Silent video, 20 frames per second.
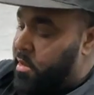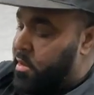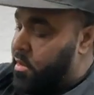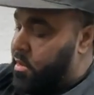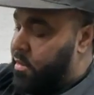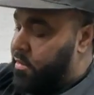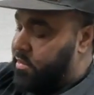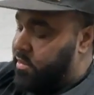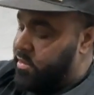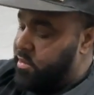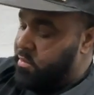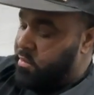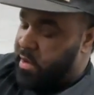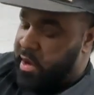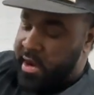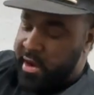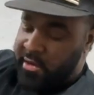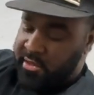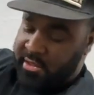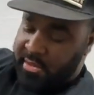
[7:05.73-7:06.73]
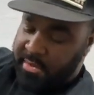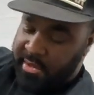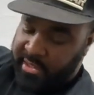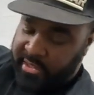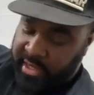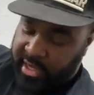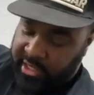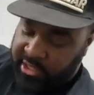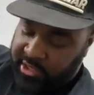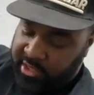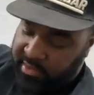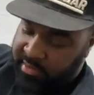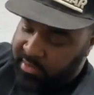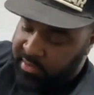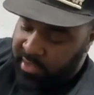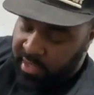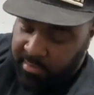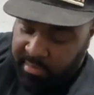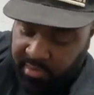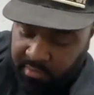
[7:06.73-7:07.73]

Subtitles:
those two wires could be touching, could be